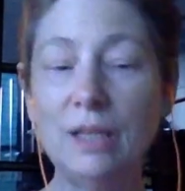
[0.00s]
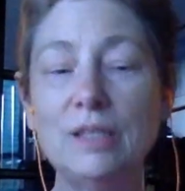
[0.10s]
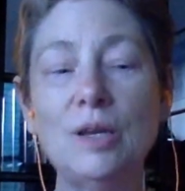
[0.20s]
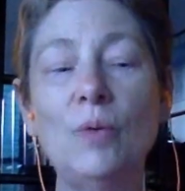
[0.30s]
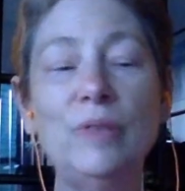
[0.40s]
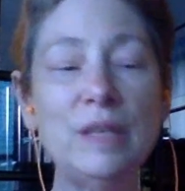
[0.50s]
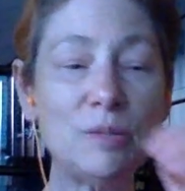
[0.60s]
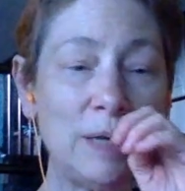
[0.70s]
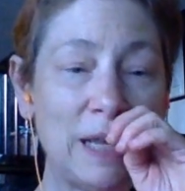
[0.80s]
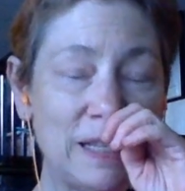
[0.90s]
So
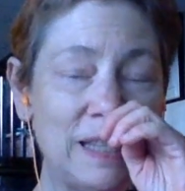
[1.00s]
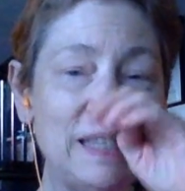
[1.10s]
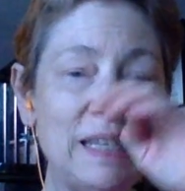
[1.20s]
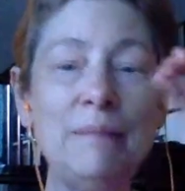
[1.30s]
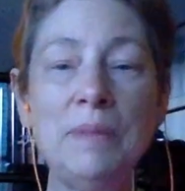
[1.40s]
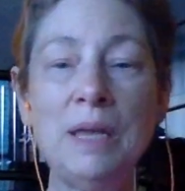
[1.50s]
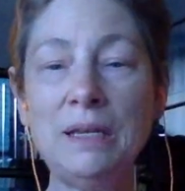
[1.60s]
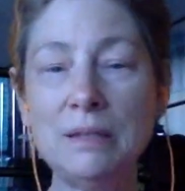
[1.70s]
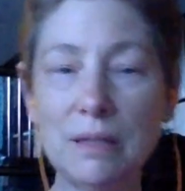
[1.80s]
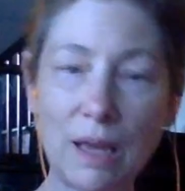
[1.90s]
this one has the same
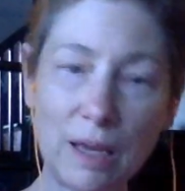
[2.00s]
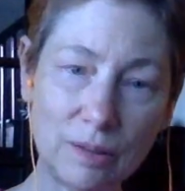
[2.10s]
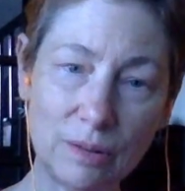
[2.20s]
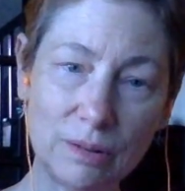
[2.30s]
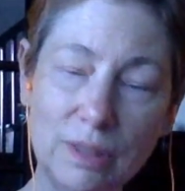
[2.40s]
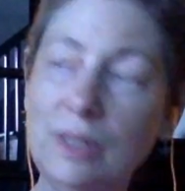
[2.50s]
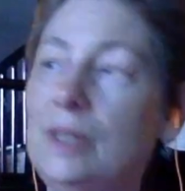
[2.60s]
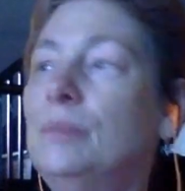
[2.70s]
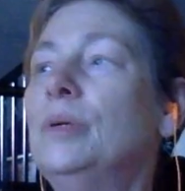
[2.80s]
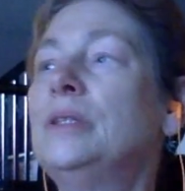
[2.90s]
main title,
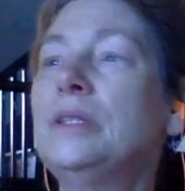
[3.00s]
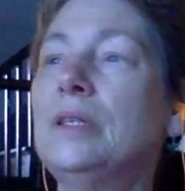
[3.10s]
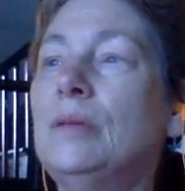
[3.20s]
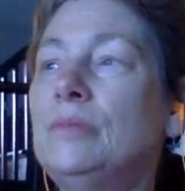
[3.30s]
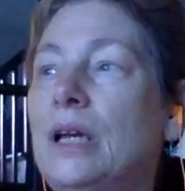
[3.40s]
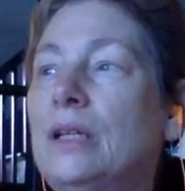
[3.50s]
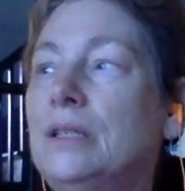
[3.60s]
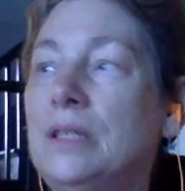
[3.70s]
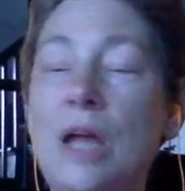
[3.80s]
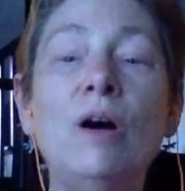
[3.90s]
but the
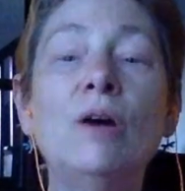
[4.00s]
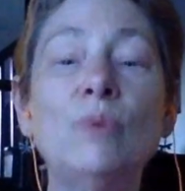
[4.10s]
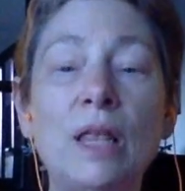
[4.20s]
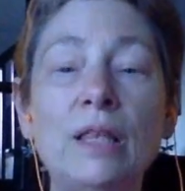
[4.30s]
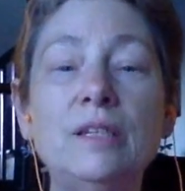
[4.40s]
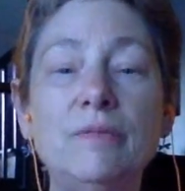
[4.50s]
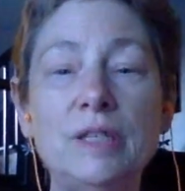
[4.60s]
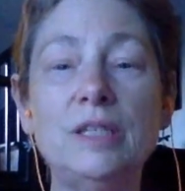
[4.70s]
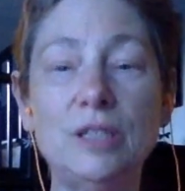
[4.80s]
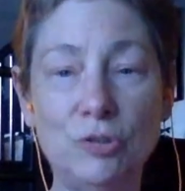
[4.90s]
subtitle is now A
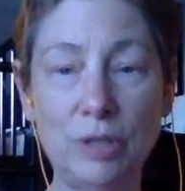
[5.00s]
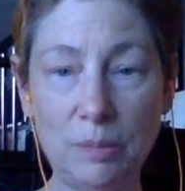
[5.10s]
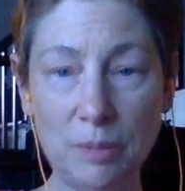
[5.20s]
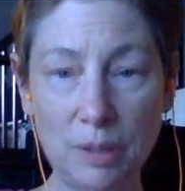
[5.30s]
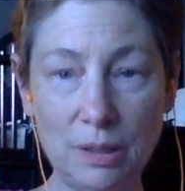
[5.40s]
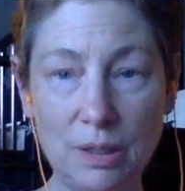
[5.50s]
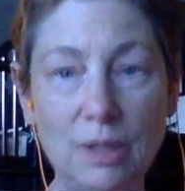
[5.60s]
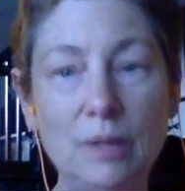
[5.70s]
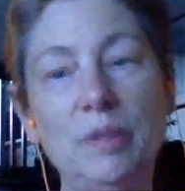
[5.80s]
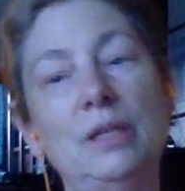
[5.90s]
Relativistic Treatment,
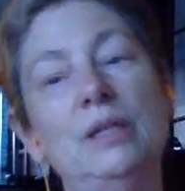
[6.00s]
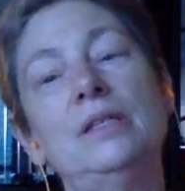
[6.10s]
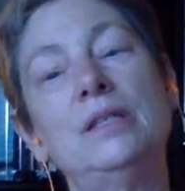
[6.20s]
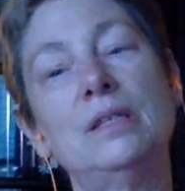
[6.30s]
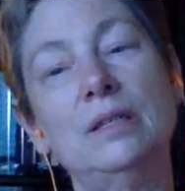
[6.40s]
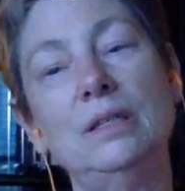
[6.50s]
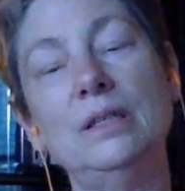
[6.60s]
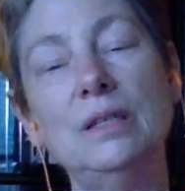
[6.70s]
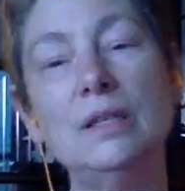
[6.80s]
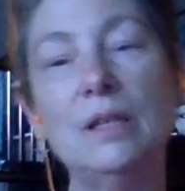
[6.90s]
because
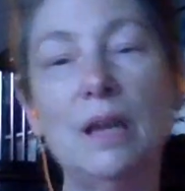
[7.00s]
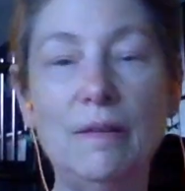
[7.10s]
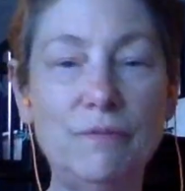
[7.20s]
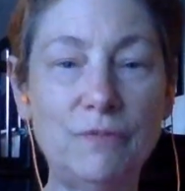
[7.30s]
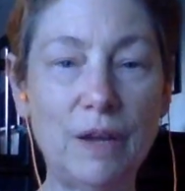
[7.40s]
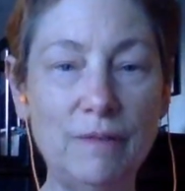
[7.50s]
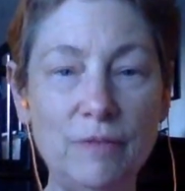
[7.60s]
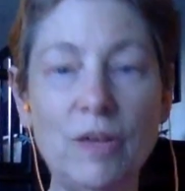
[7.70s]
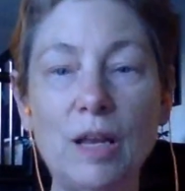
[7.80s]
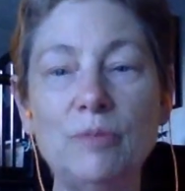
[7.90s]
I've
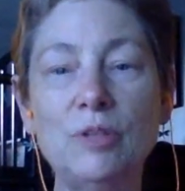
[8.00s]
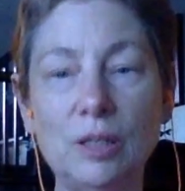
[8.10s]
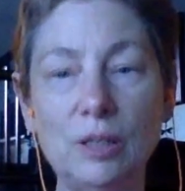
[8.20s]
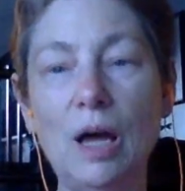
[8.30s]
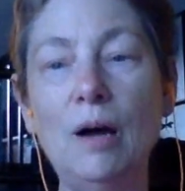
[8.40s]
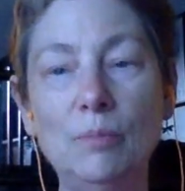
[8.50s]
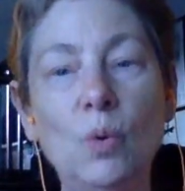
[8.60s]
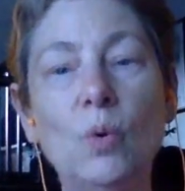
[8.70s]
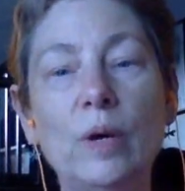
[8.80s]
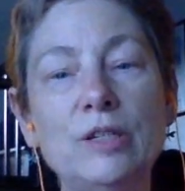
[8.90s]
developed it a lot
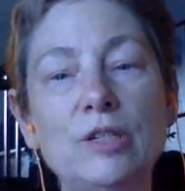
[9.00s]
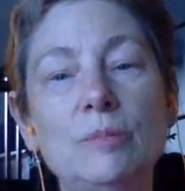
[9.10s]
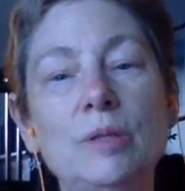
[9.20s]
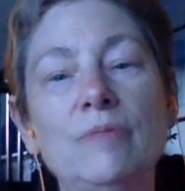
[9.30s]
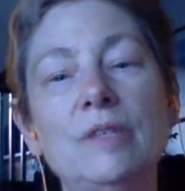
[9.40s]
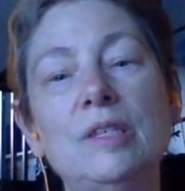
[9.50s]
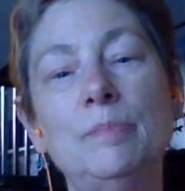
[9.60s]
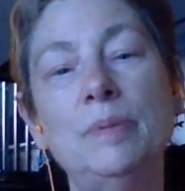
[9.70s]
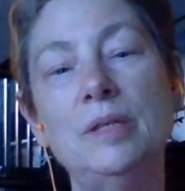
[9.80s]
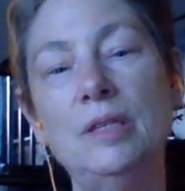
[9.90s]
more in terms of the
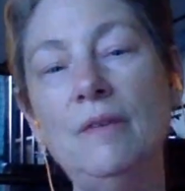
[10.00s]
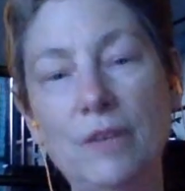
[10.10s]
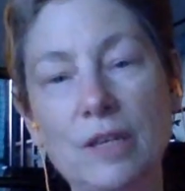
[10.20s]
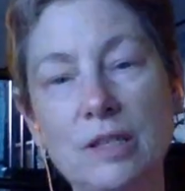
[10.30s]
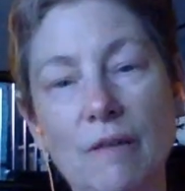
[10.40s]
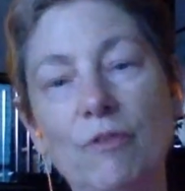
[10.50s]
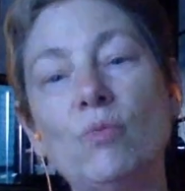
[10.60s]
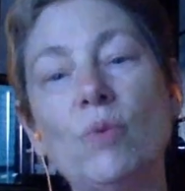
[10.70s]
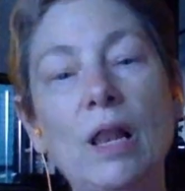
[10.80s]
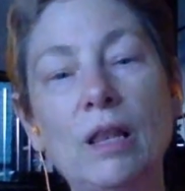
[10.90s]
specifics of
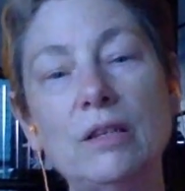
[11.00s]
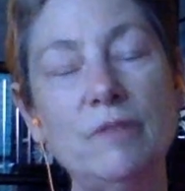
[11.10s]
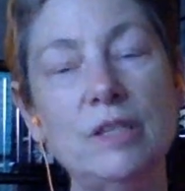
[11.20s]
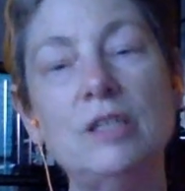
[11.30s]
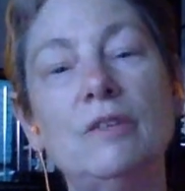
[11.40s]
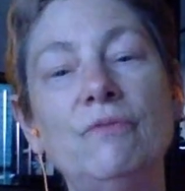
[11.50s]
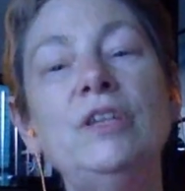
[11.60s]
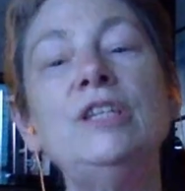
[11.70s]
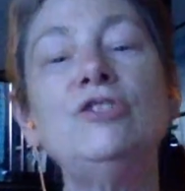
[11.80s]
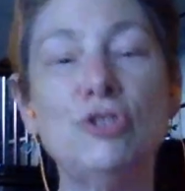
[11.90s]
the relativistic
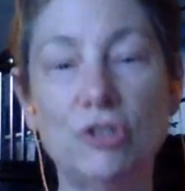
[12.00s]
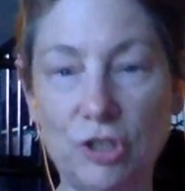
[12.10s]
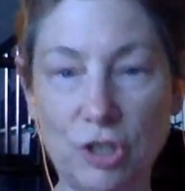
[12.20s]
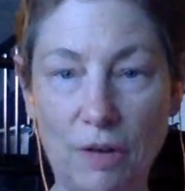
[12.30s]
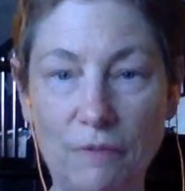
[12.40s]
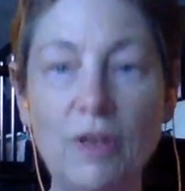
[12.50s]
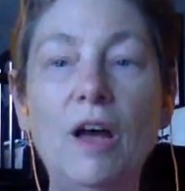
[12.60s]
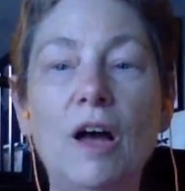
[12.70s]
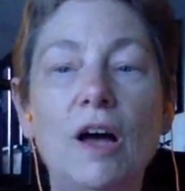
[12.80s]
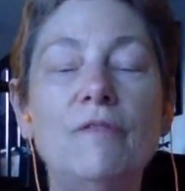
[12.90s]
features of
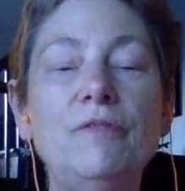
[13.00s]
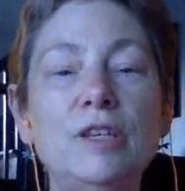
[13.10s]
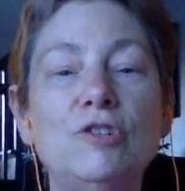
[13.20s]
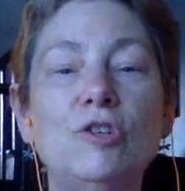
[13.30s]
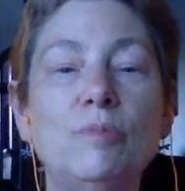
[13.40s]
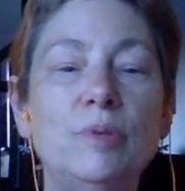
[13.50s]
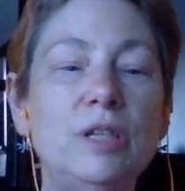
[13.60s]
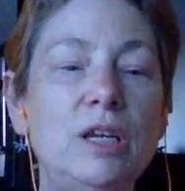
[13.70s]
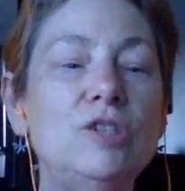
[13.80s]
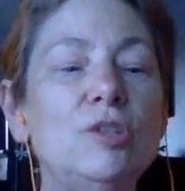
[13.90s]
the
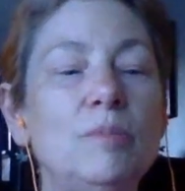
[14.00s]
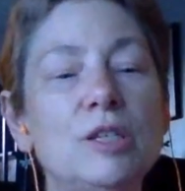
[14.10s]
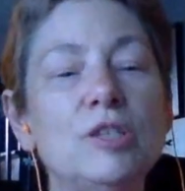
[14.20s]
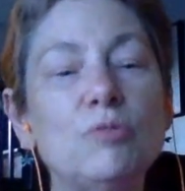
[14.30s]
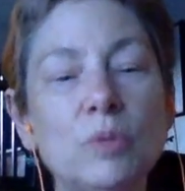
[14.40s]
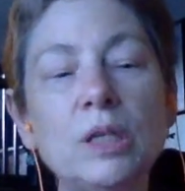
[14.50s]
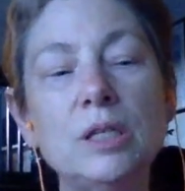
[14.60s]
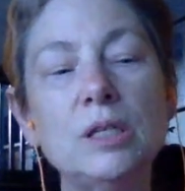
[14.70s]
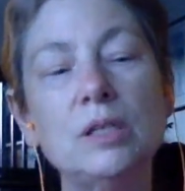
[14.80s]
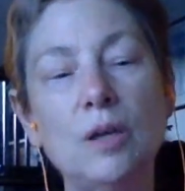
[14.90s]
interpretation, because it
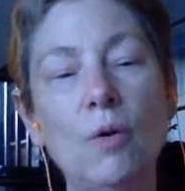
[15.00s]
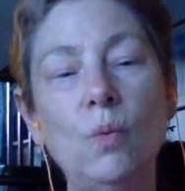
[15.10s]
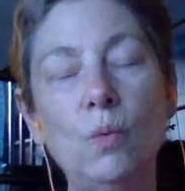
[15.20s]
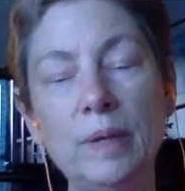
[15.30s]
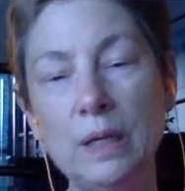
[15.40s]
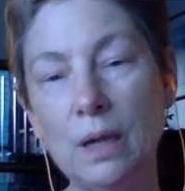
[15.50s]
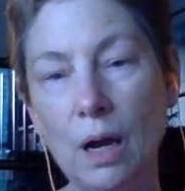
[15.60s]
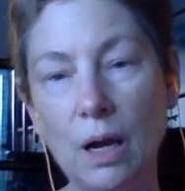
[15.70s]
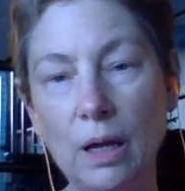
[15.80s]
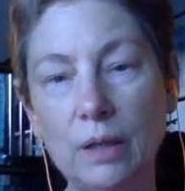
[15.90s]
really does go
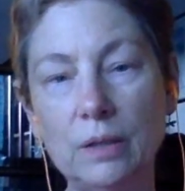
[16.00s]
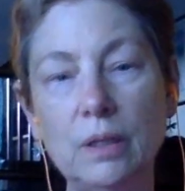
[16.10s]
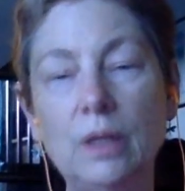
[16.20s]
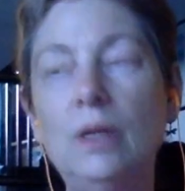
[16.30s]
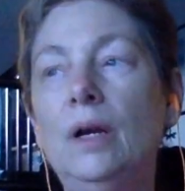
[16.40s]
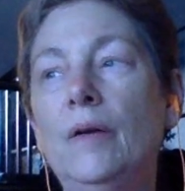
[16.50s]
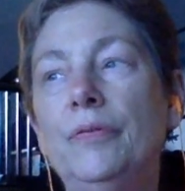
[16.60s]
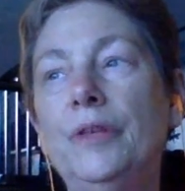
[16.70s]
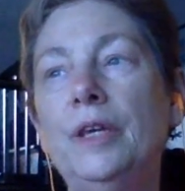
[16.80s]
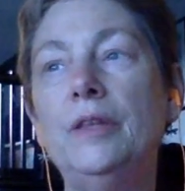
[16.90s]
beyond
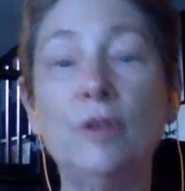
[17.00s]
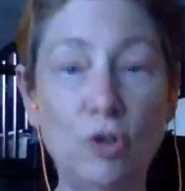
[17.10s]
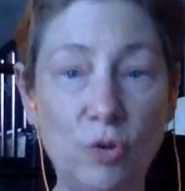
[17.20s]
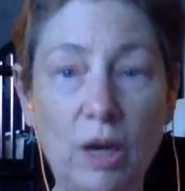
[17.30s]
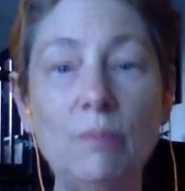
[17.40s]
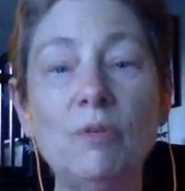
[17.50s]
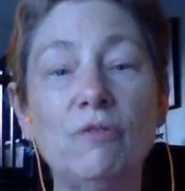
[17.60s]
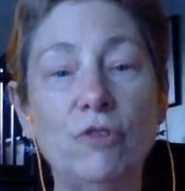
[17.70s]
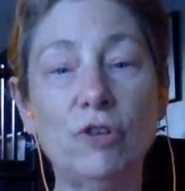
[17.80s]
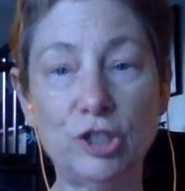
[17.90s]
the
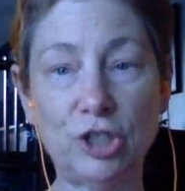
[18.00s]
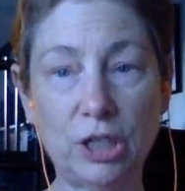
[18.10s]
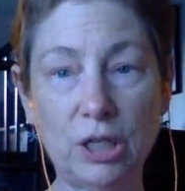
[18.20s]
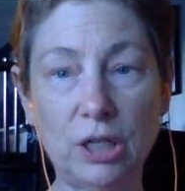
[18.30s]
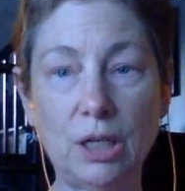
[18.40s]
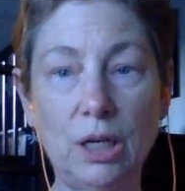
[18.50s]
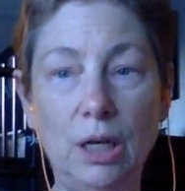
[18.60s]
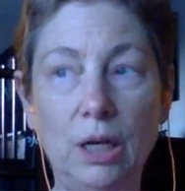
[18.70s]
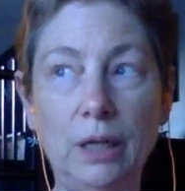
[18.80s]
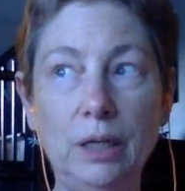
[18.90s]
Kramer version
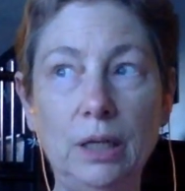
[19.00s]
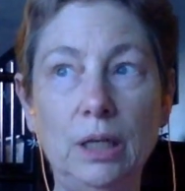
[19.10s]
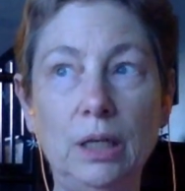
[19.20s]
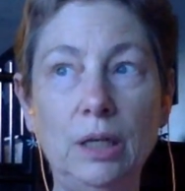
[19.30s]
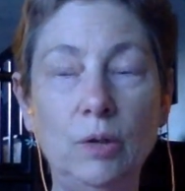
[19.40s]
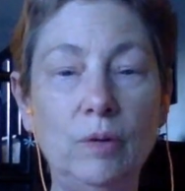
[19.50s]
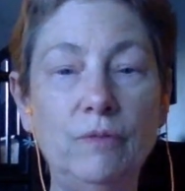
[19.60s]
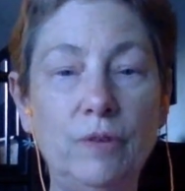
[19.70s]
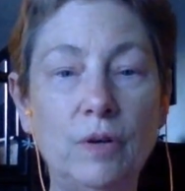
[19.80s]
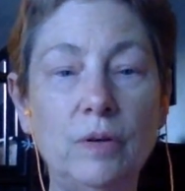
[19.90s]
on it, in
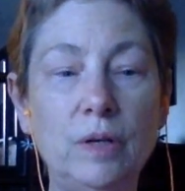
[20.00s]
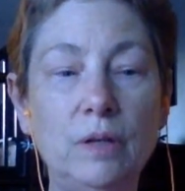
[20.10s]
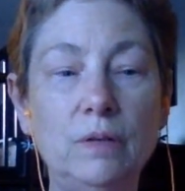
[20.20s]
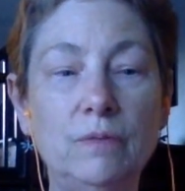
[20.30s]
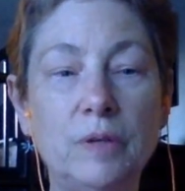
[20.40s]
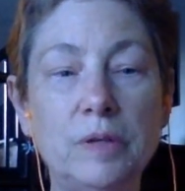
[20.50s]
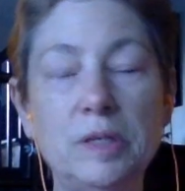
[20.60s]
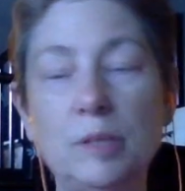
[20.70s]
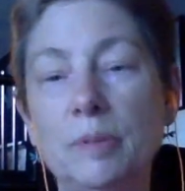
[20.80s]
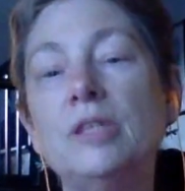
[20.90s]
a very, very
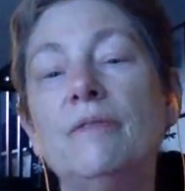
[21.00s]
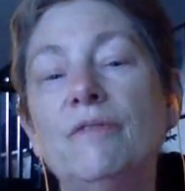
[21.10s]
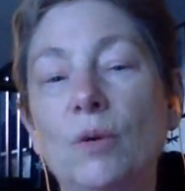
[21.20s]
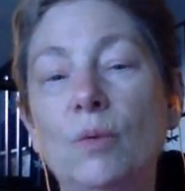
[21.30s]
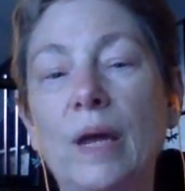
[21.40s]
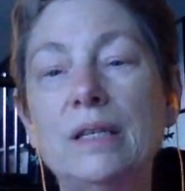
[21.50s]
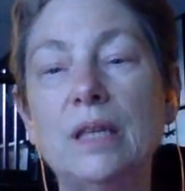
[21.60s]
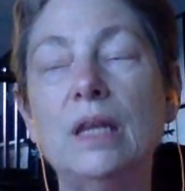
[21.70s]
specific ways.